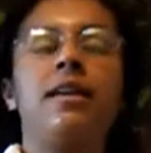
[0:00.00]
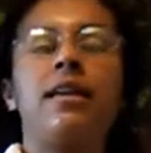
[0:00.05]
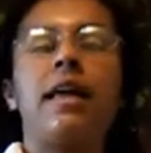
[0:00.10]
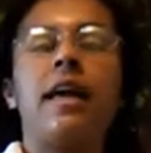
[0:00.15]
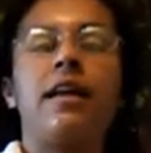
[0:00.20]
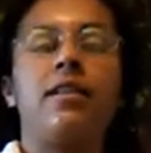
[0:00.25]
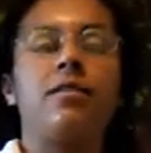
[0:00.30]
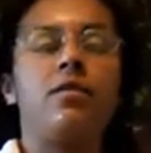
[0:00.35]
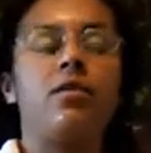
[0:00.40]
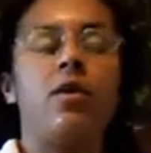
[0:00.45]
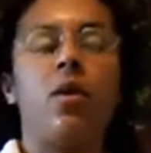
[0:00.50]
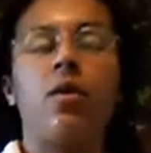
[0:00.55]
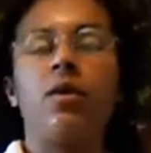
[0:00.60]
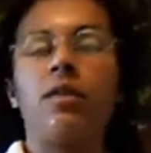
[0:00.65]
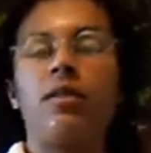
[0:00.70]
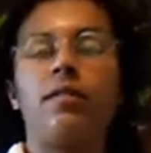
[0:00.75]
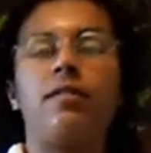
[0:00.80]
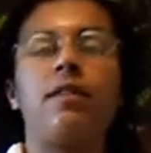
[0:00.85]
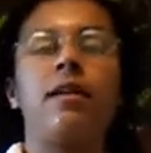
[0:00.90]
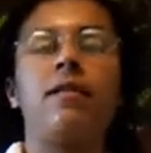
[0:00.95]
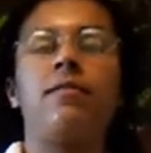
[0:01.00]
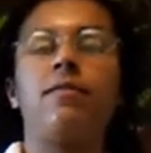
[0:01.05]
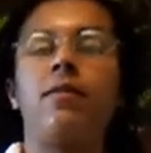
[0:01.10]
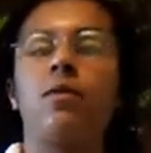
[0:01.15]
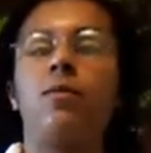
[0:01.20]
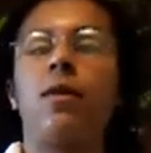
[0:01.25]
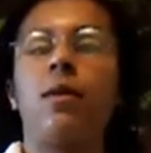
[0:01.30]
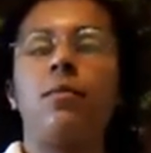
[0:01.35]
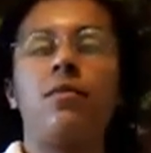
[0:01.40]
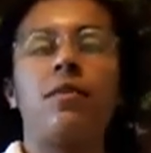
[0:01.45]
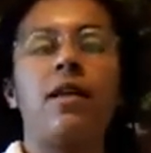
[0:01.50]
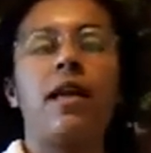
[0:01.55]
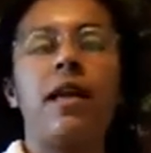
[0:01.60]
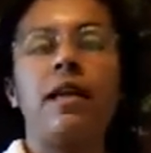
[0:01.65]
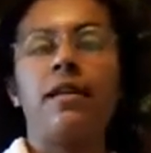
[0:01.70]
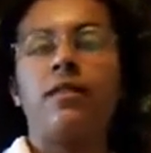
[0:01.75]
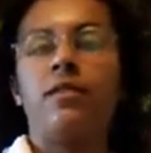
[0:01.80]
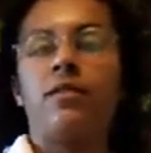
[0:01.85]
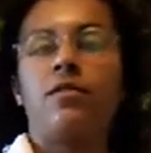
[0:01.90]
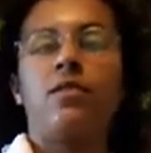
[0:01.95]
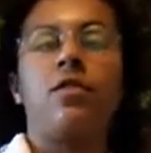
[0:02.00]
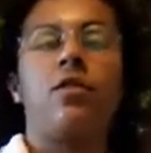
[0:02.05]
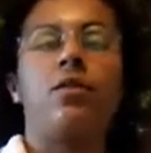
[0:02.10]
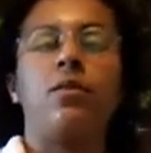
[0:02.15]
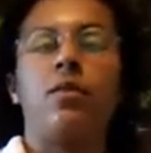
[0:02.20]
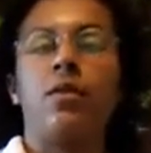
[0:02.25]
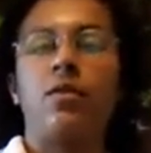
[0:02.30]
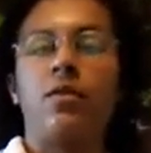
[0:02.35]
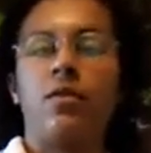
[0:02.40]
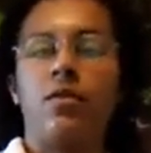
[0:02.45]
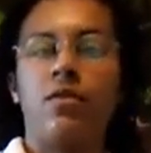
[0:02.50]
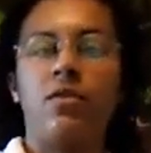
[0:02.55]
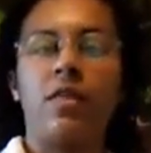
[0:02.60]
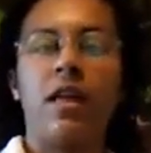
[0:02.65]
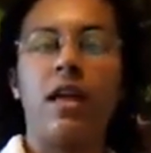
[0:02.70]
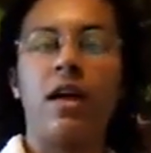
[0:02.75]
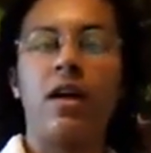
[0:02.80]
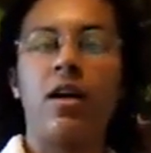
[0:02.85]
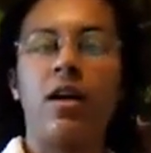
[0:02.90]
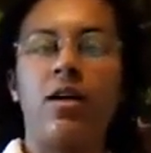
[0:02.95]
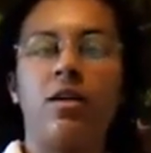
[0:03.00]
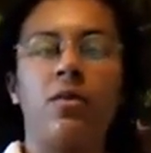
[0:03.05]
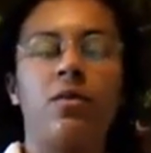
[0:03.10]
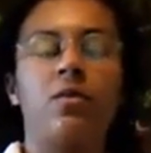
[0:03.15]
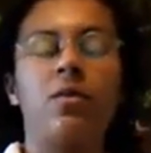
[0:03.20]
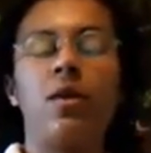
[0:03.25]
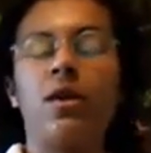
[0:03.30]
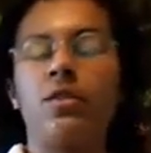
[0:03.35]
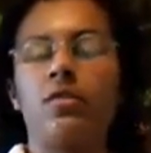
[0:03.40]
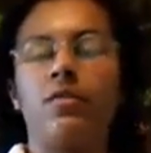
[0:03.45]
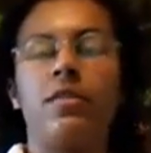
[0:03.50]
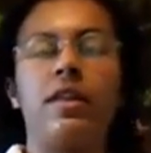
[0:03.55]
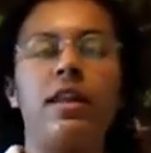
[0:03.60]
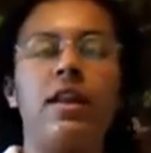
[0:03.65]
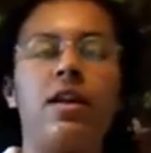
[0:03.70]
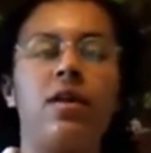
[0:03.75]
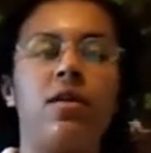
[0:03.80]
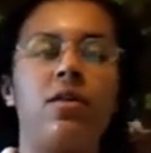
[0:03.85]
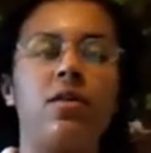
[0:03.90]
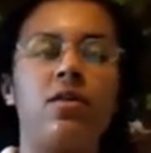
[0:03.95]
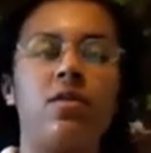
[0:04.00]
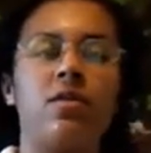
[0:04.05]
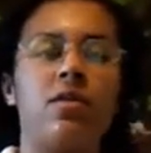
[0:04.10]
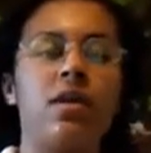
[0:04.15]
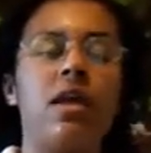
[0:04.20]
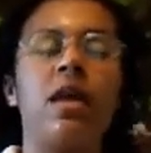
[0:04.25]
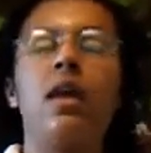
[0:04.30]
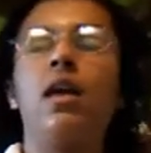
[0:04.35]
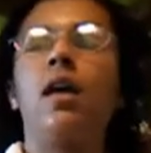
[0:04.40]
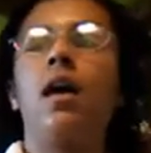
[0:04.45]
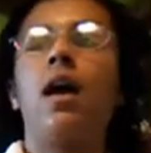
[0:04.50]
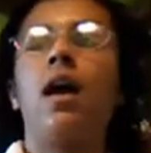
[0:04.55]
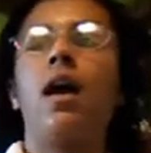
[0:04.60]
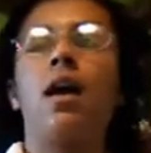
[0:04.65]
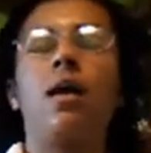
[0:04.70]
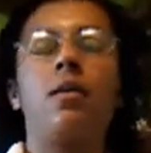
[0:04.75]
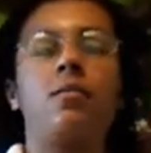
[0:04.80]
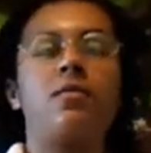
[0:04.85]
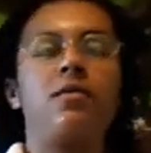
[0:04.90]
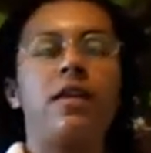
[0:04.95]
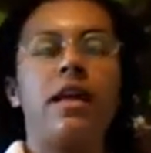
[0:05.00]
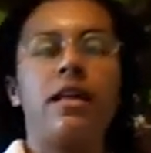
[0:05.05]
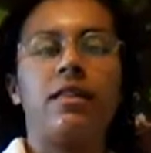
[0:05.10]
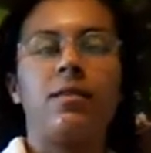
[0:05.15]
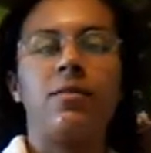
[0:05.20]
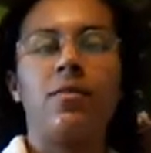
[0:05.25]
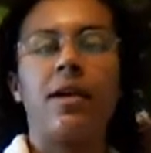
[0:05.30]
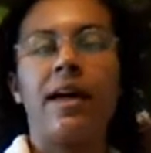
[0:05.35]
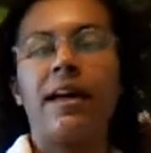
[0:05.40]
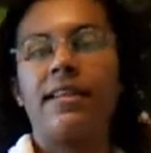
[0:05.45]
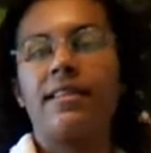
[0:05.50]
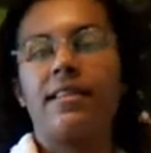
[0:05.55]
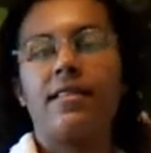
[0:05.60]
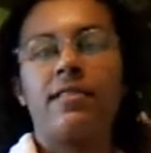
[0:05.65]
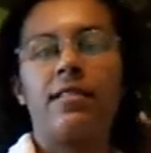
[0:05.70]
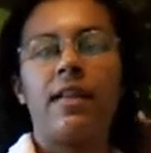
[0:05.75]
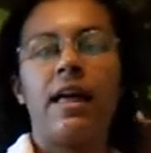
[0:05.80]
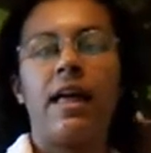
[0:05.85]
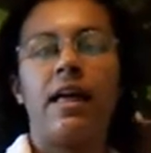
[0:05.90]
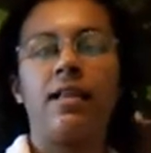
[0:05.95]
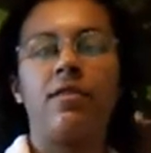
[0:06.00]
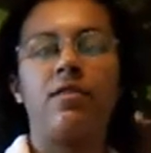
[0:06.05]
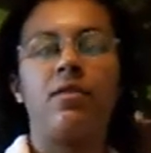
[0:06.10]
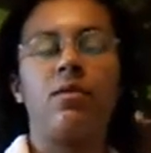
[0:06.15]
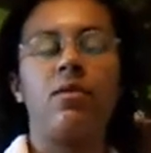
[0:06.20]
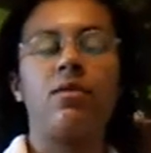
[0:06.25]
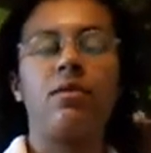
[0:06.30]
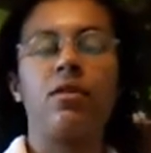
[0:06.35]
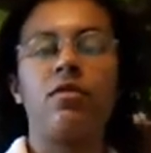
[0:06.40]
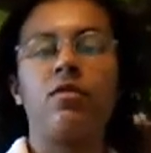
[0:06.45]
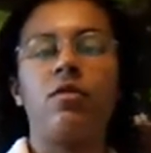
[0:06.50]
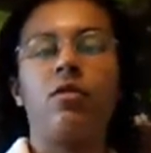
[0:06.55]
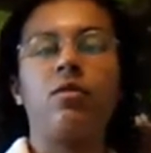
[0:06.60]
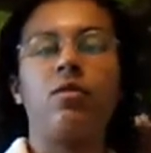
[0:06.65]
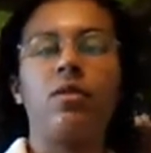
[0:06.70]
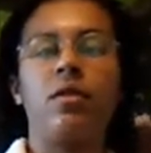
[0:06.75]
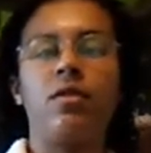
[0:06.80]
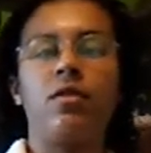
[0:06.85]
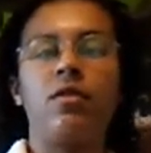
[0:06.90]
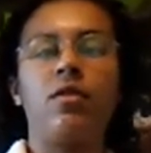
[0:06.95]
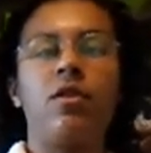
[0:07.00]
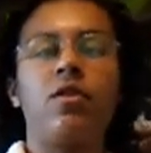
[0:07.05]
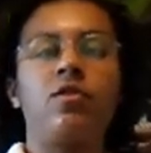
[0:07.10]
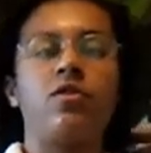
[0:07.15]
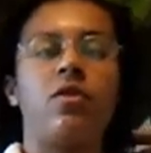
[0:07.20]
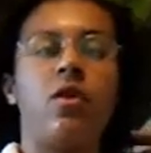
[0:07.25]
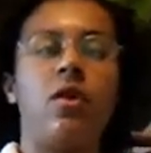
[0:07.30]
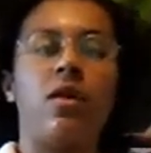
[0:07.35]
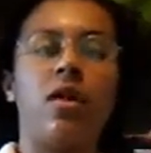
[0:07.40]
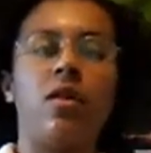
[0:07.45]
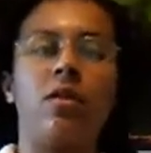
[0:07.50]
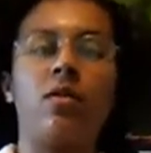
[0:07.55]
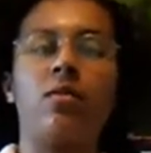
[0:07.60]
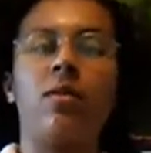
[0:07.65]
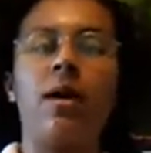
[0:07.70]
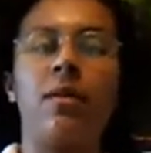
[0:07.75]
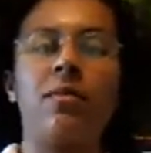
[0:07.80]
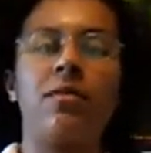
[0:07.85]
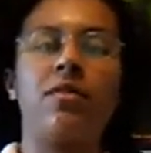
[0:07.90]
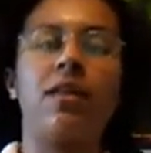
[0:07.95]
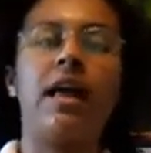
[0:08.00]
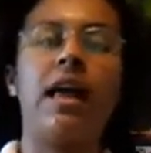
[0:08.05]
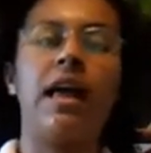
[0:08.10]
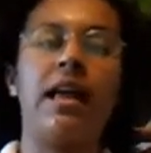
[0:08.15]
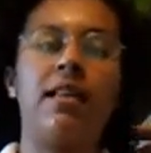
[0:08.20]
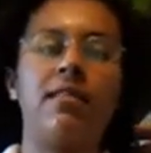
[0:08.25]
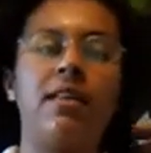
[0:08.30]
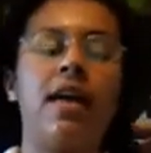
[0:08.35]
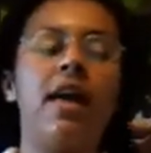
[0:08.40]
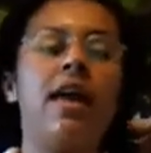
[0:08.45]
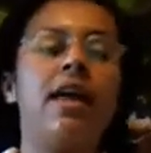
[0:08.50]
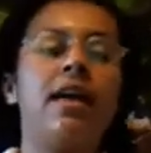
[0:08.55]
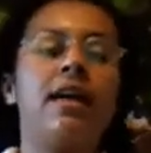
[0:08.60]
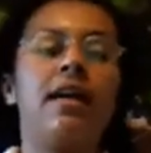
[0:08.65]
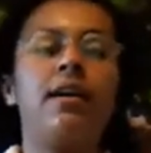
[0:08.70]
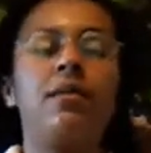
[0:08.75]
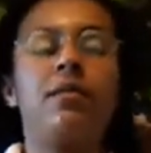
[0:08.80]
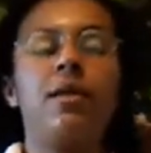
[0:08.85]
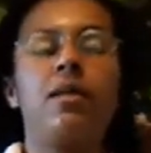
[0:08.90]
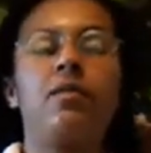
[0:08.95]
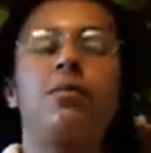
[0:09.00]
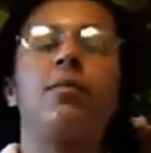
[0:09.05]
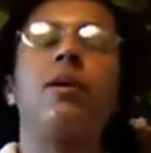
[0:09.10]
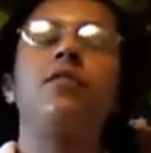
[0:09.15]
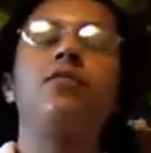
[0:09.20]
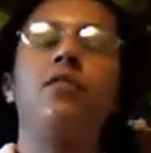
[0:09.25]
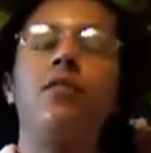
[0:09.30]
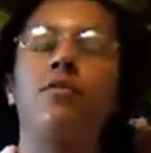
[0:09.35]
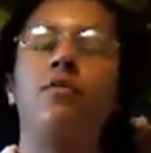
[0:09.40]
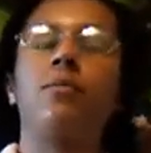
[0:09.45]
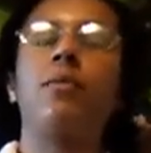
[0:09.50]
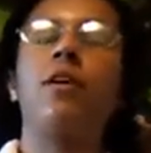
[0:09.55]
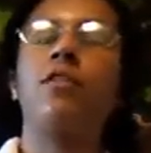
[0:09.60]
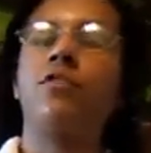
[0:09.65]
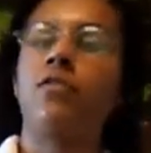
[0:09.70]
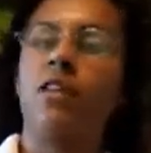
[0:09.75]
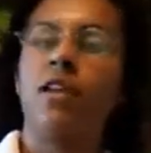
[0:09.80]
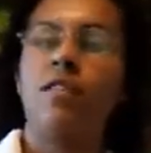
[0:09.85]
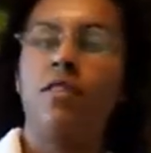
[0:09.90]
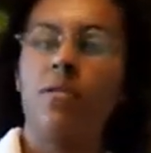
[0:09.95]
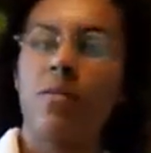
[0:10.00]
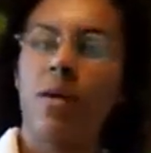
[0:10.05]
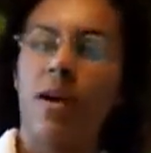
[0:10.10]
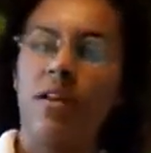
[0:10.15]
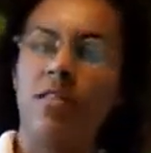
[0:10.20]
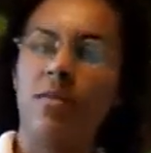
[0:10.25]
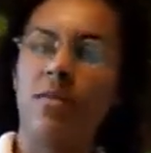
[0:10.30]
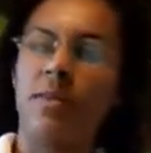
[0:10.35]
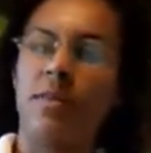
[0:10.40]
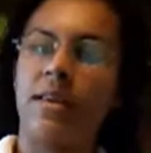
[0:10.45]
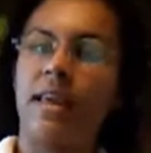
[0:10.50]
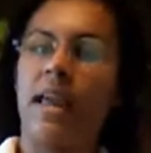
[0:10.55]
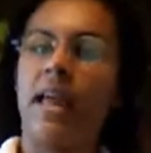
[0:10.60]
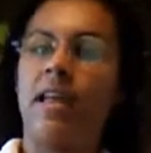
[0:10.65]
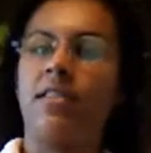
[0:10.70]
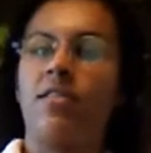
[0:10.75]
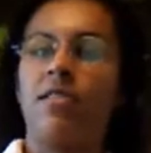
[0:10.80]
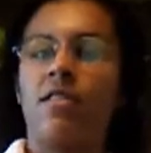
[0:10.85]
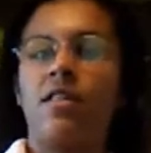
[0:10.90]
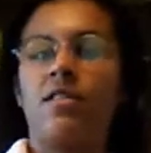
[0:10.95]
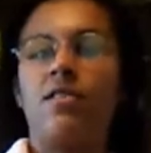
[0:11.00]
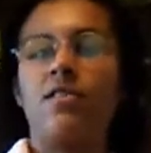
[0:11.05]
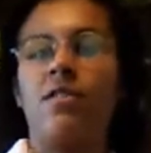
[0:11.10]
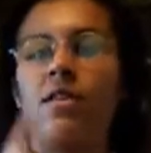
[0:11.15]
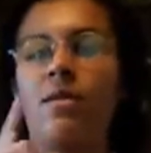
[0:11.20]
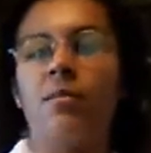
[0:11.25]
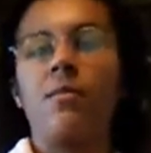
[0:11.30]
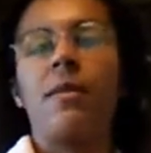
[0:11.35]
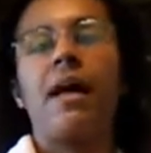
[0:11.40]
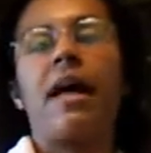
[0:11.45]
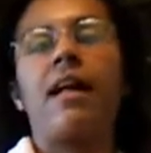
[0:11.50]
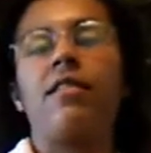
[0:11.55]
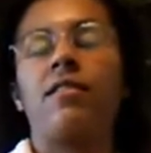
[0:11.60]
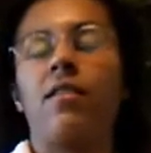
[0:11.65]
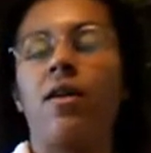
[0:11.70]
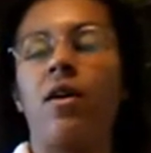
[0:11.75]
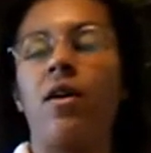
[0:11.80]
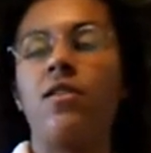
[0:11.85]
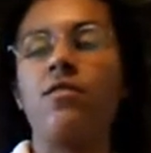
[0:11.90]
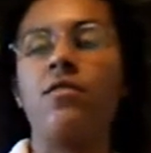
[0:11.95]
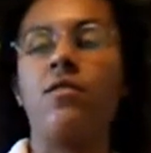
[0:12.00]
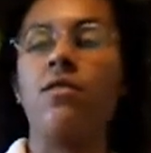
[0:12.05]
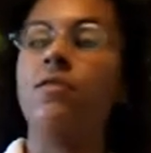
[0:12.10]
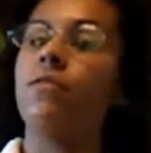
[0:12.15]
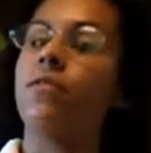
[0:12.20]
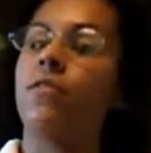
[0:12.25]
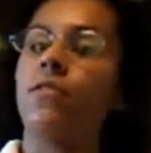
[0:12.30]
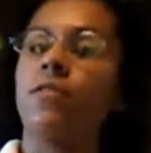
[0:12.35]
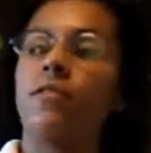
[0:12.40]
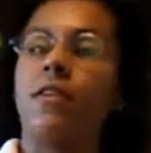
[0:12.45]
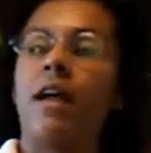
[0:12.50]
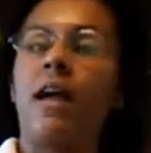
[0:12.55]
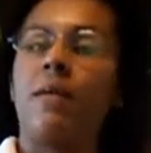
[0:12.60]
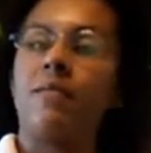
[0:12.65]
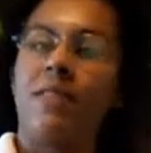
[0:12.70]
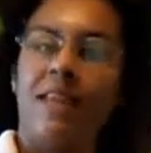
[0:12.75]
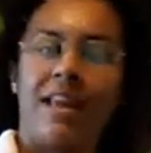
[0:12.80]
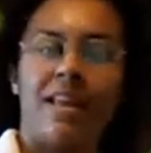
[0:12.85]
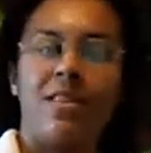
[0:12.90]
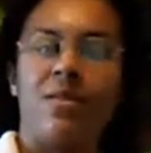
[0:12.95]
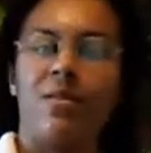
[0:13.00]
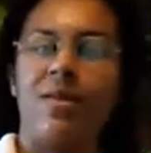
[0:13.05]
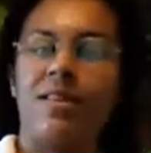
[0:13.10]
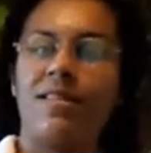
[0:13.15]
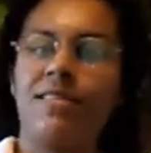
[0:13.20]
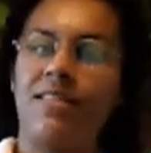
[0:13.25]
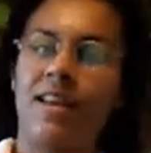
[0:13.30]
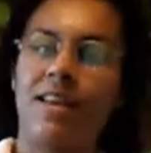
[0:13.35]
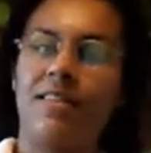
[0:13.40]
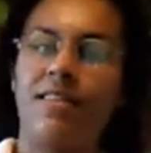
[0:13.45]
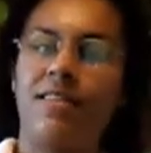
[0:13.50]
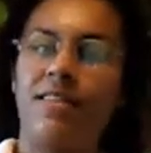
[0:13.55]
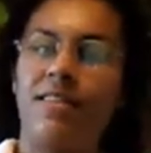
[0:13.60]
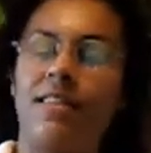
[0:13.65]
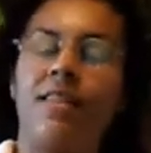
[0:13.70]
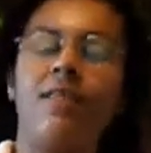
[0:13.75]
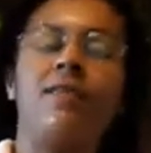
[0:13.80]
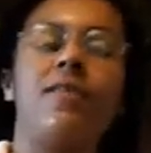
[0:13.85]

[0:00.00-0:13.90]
Yeah, go to the DMV website, do your research there, watch videos, take the practice test, do additional research, go to other websites, get as much information as you possibly can so then you can pass on your first time taking the written test at the